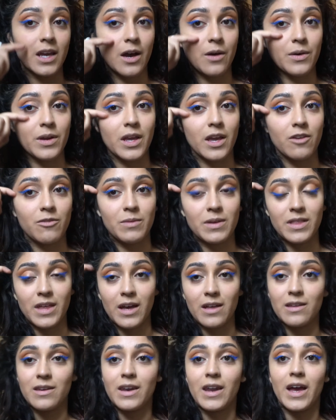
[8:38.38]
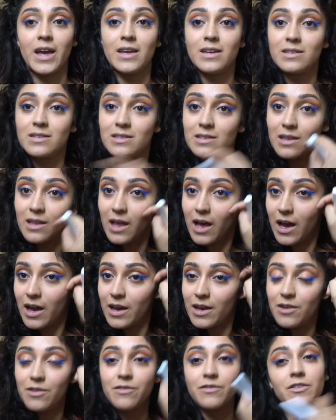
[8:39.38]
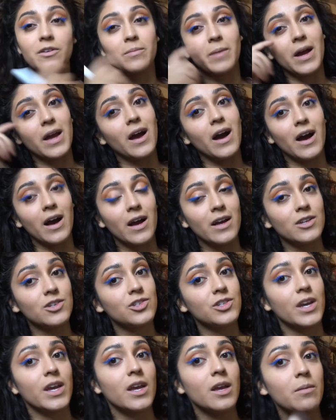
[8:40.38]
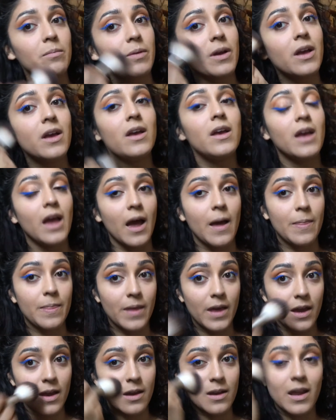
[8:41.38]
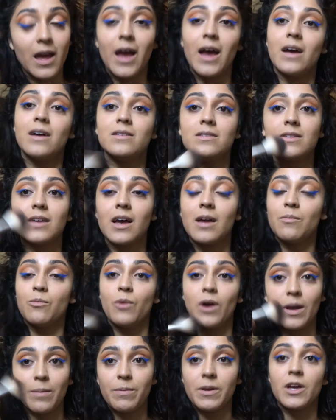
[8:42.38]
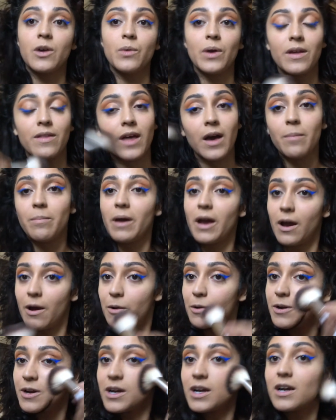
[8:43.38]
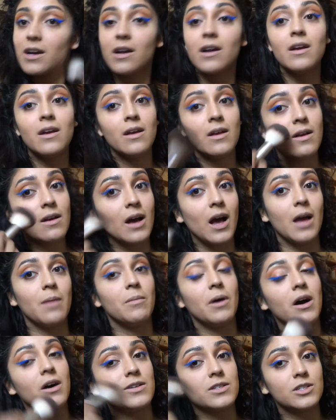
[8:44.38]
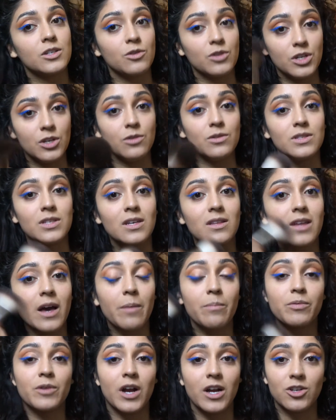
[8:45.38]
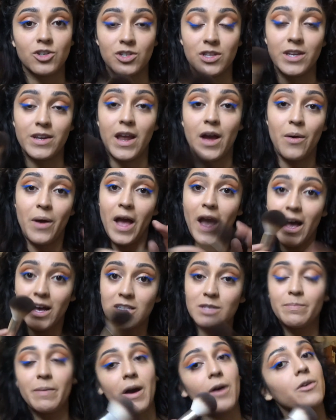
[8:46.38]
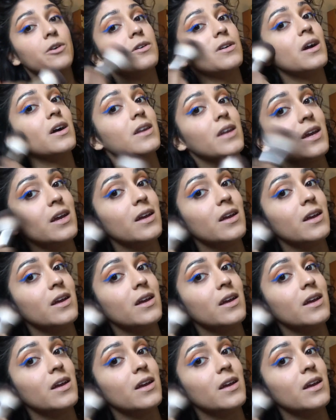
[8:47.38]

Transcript: how it gave me that nice line for my eye shape? And then as I'm wiping away that powder, I'm also using that brush that now has powder on